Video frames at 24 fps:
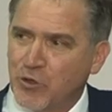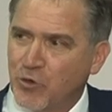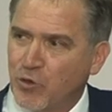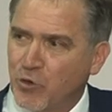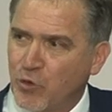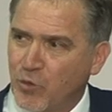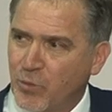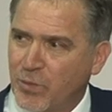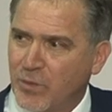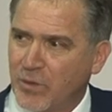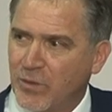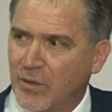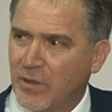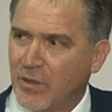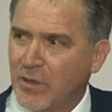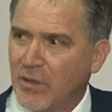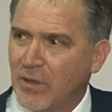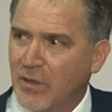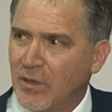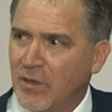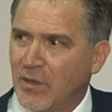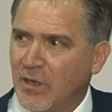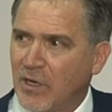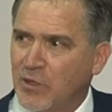group,
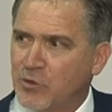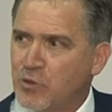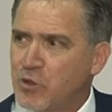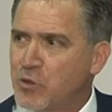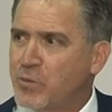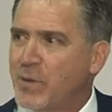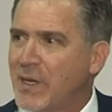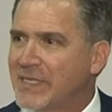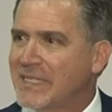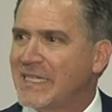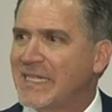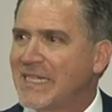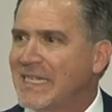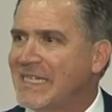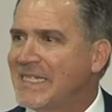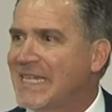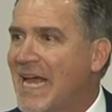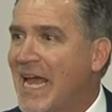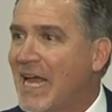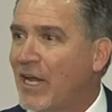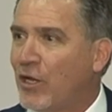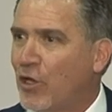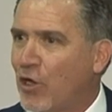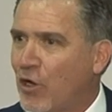a Jewish-Palestinian
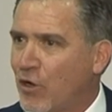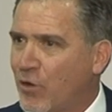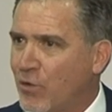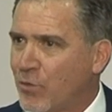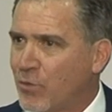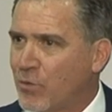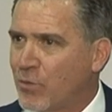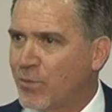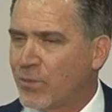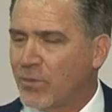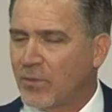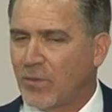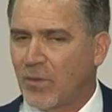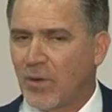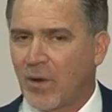dialogue group